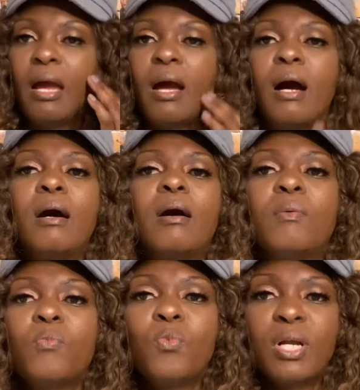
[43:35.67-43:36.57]

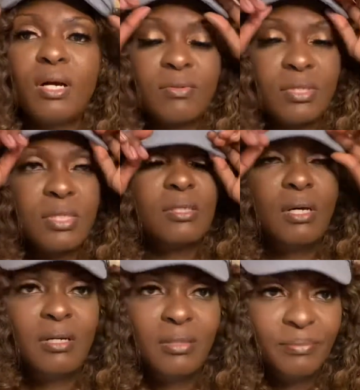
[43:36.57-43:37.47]
What else?
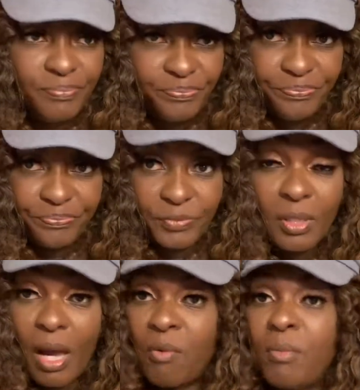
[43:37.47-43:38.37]

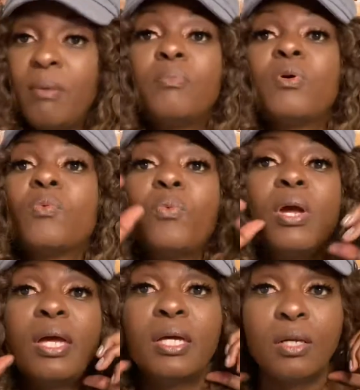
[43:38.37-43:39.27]
I remember
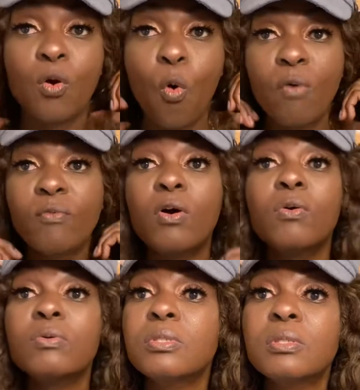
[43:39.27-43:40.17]
when
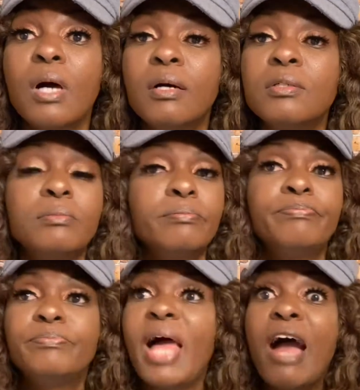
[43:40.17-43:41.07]
cornrows,
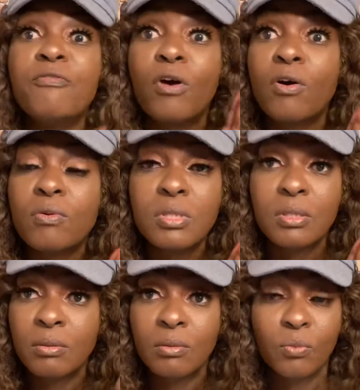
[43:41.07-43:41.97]
afros
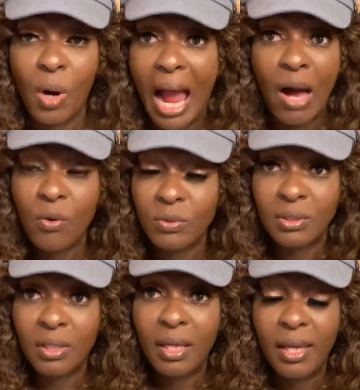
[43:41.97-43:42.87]
were out,
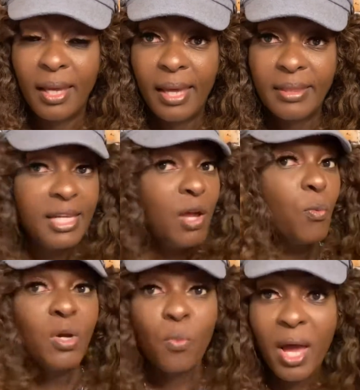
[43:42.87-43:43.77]
then they
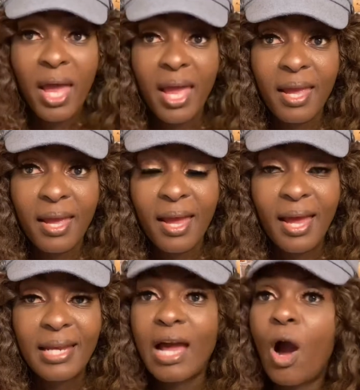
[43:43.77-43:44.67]
went away.
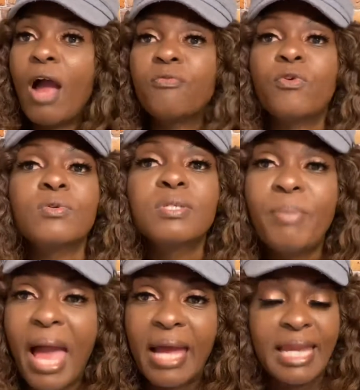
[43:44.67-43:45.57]
Now afros are
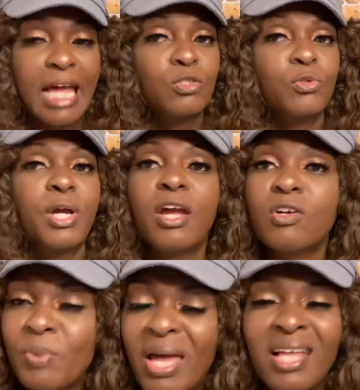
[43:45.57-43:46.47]
back, natural hair
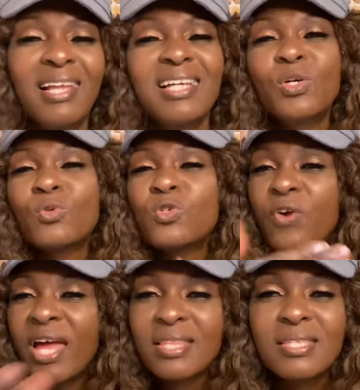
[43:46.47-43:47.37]
is back. Like, so
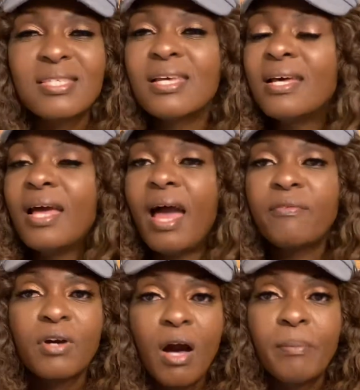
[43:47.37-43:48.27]
trends
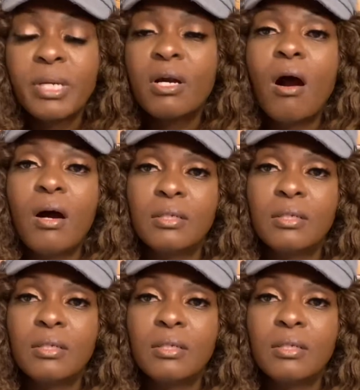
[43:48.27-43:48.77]
have come and gone.